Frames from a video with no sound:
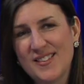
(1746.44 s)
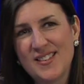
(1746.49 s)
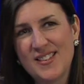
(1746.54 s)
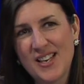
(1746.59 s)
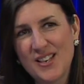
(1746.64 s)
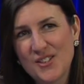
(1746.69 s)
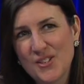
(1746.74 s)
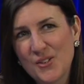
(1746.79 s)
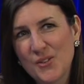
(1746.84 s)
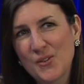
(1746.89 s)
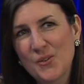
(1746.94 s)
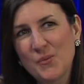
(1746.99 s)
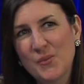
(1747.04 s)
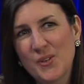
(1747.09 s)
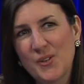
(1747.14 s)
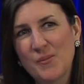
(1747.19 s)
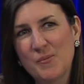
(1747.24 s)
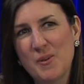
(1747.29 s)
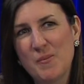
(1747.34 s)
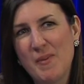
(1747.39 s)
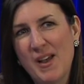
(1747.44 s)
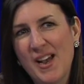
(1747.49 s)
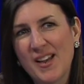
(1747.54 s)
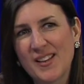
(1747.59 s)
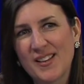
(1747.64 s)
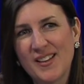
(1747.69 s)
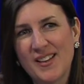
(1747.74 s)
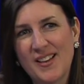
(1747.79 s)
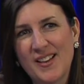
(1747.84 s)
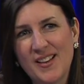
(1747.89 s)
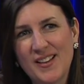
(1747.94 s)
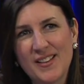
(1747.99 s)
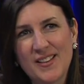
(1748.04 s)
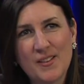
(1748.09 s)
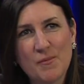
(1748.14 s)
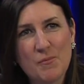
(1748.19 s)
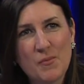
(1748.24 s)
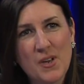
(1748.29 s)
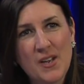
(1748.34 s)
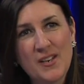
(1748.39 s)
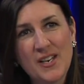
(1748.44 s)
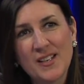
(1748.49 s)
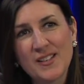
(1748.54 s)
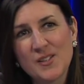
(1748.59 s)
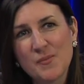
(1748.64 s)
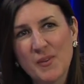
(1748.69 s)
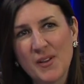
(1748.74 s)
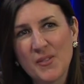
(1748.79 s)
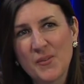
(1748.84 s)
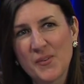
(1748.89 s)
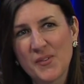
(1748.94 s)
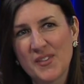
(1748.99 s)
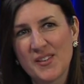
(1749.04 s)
stay tuned. We'll be back uh, next month with